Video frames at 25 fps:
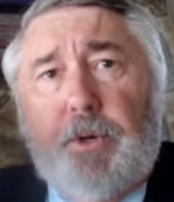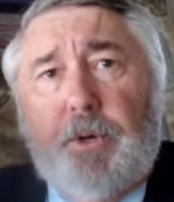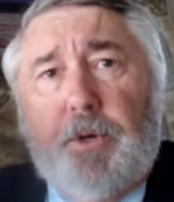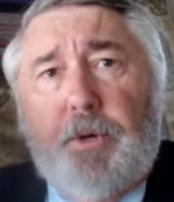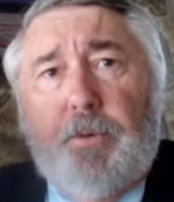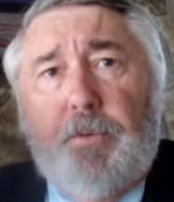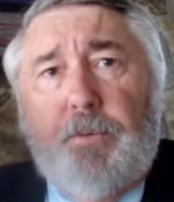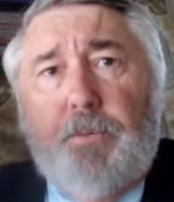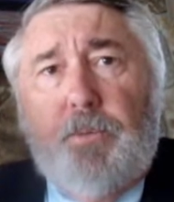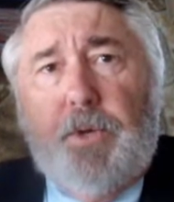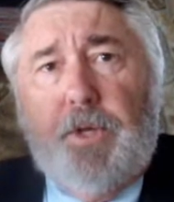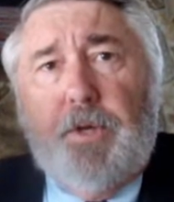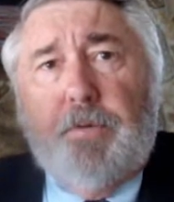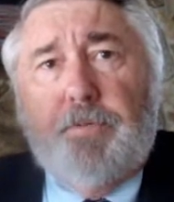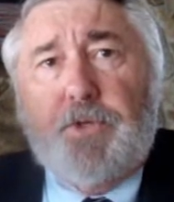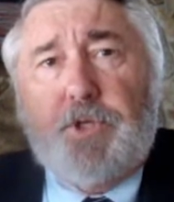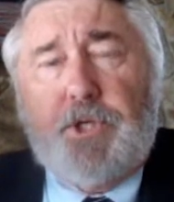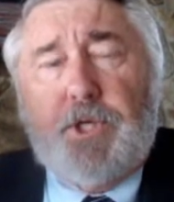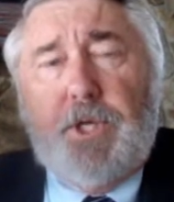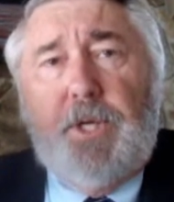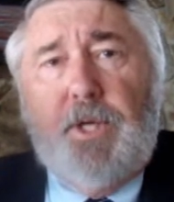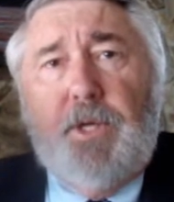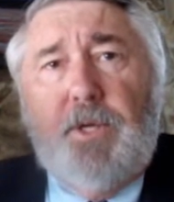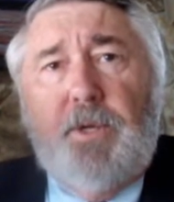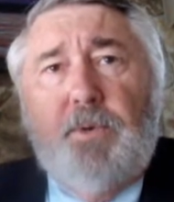where we have
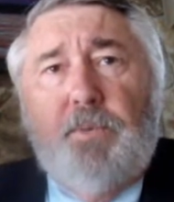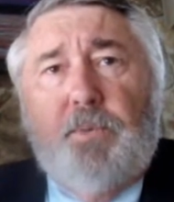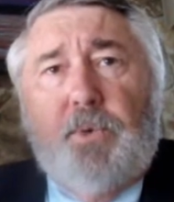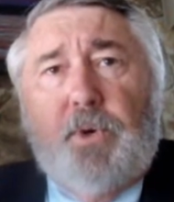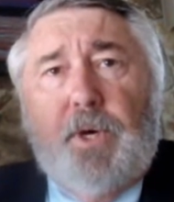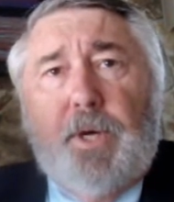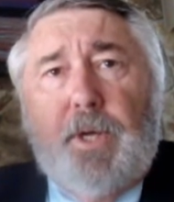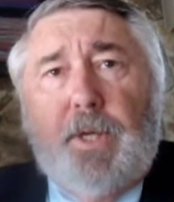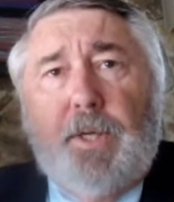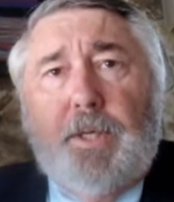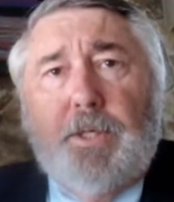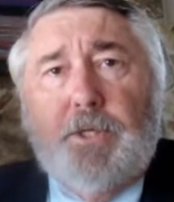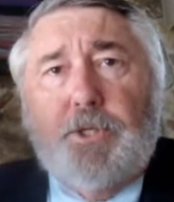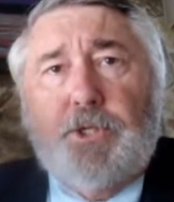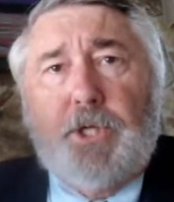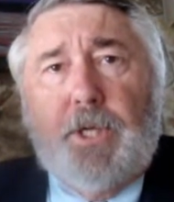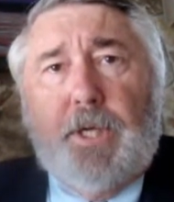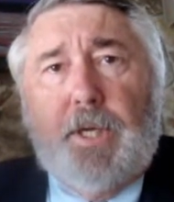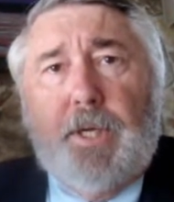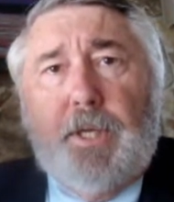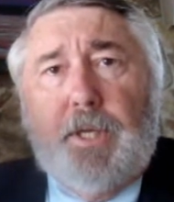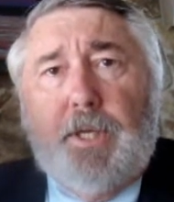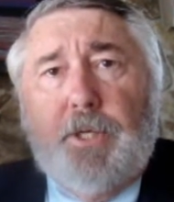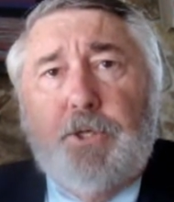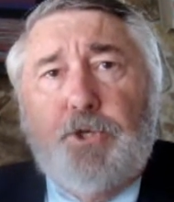seen where a
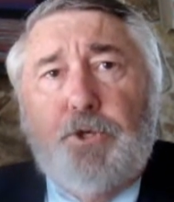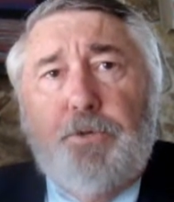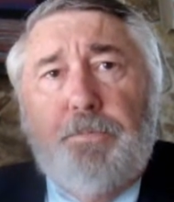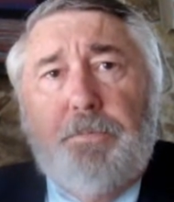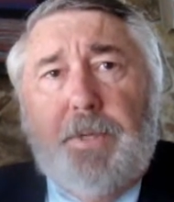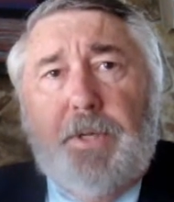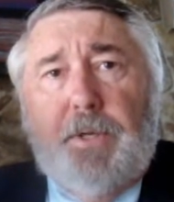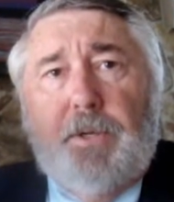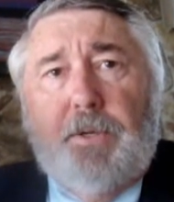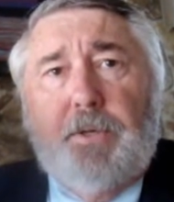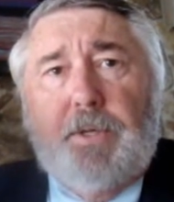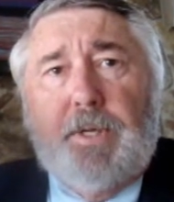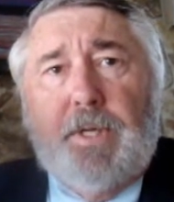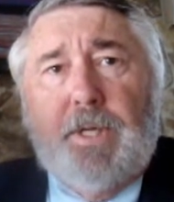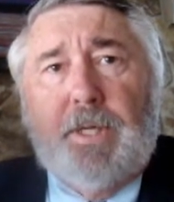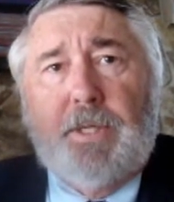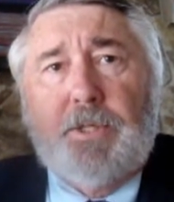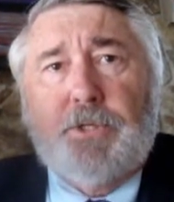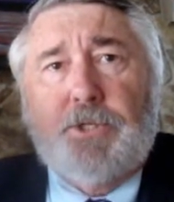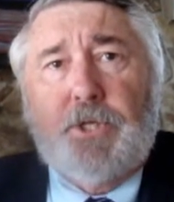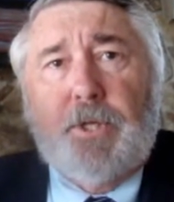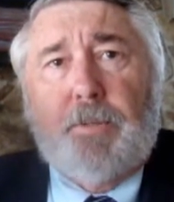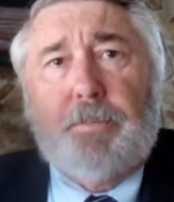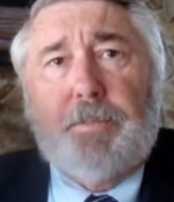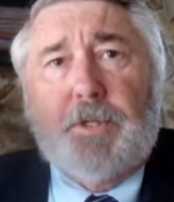design-as-you-build
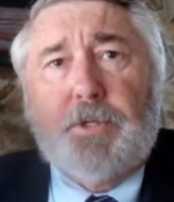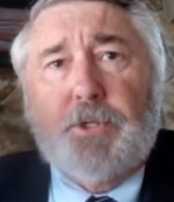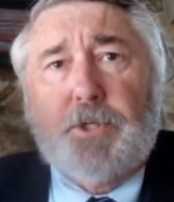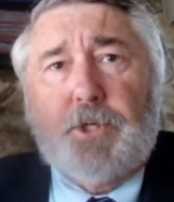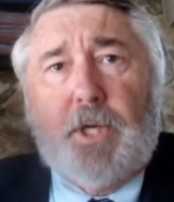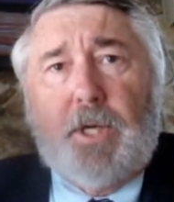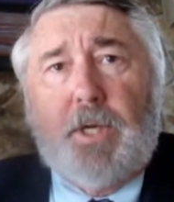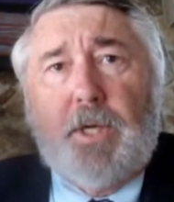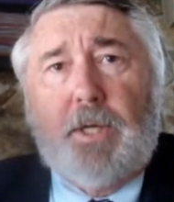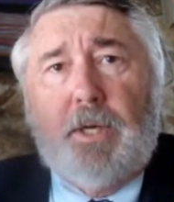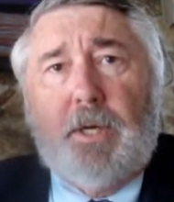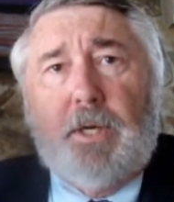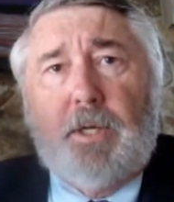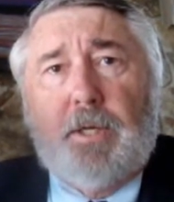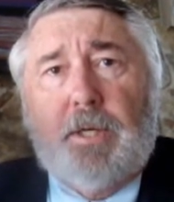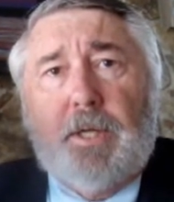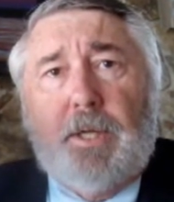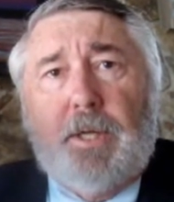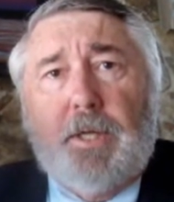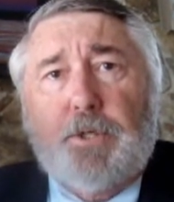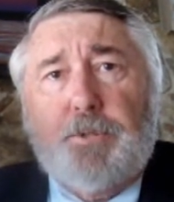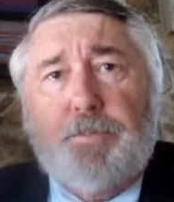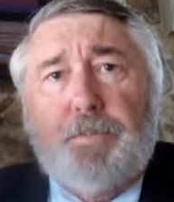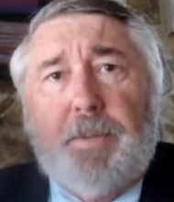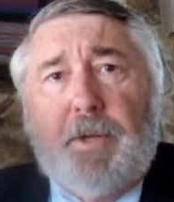concept has taken our
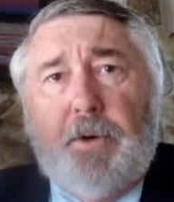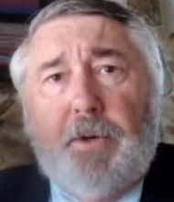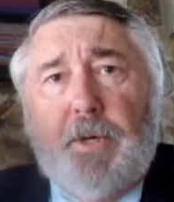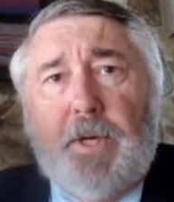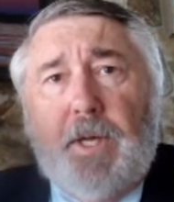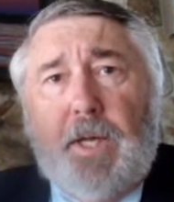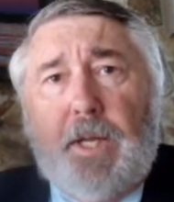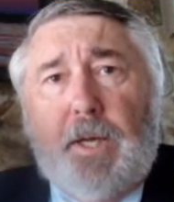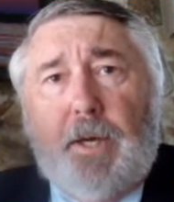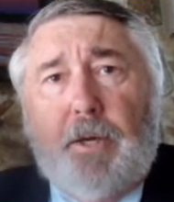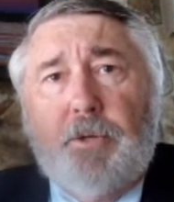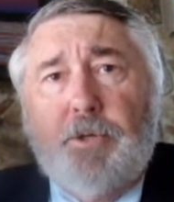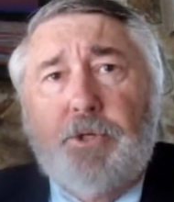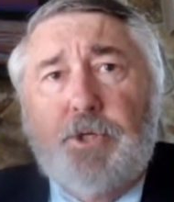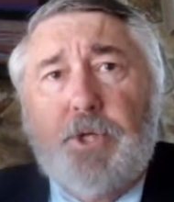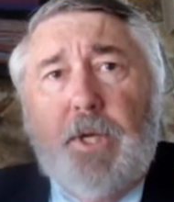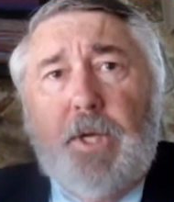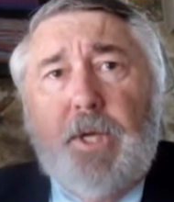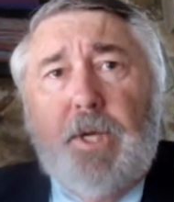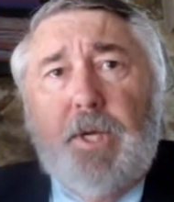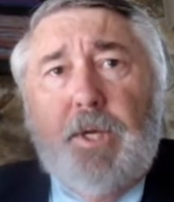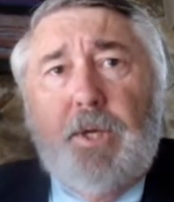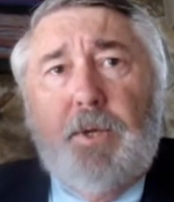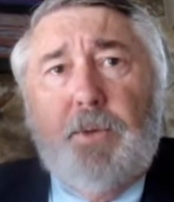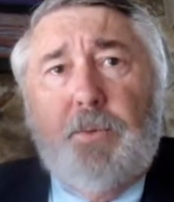taxpayer dollars
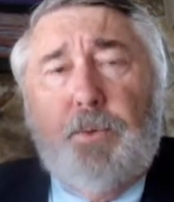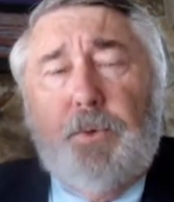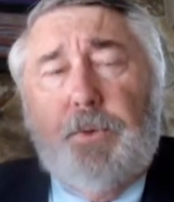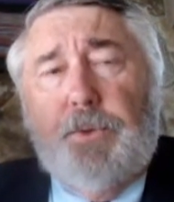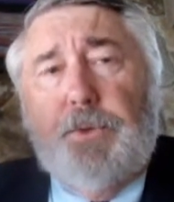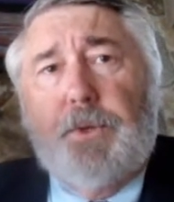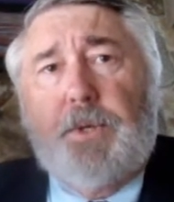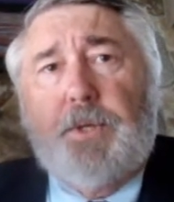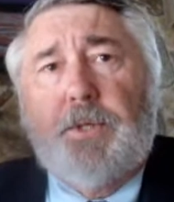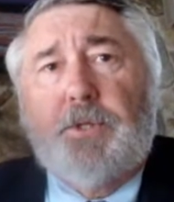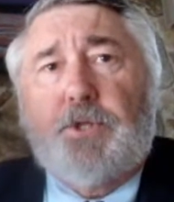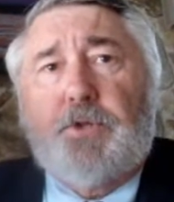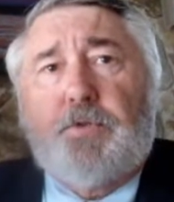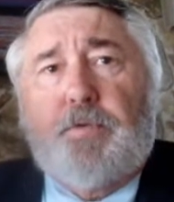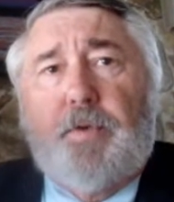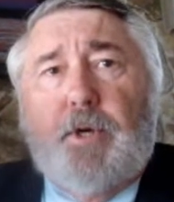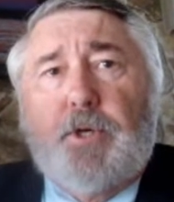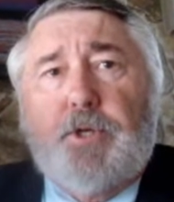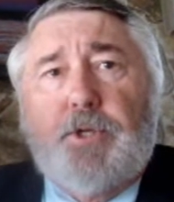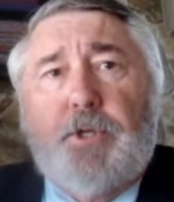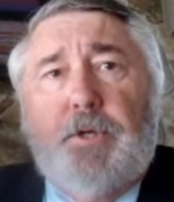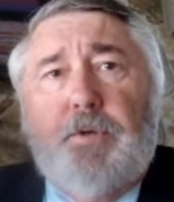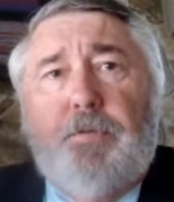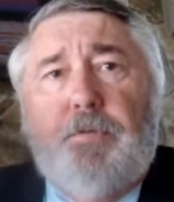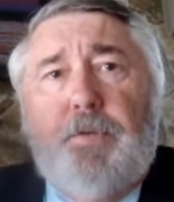with the
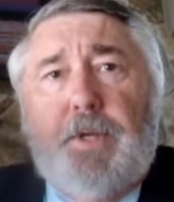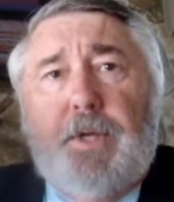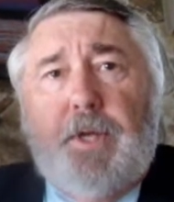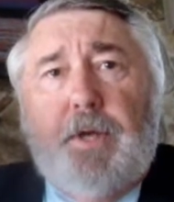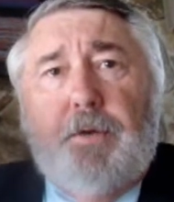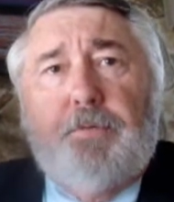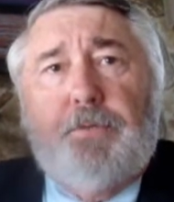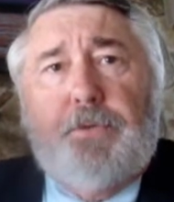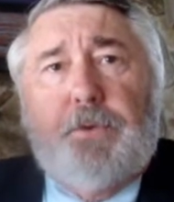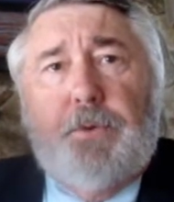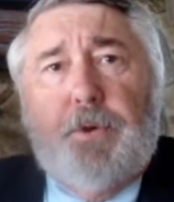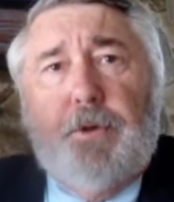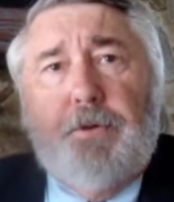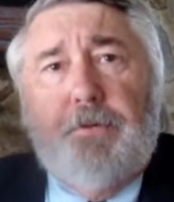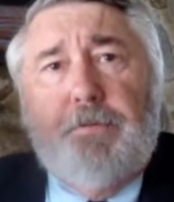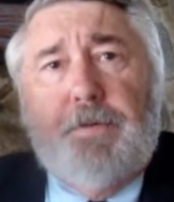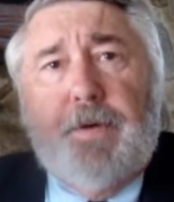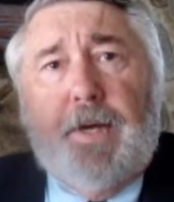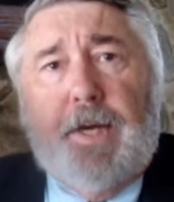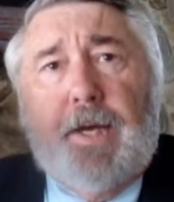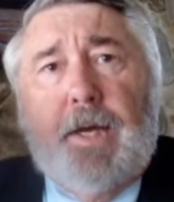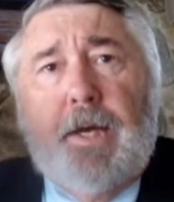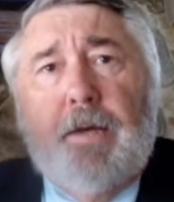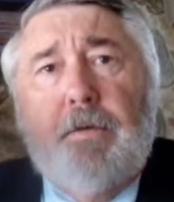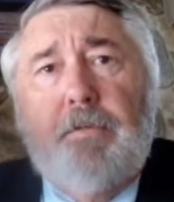construction of the
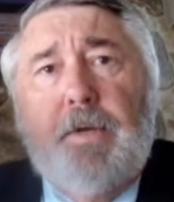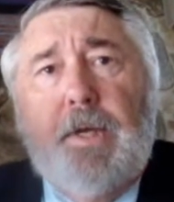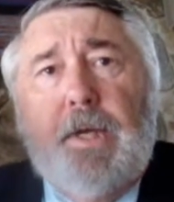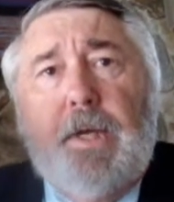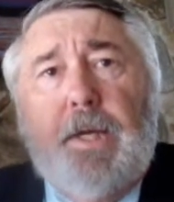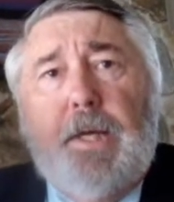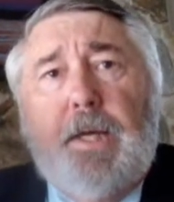F-35,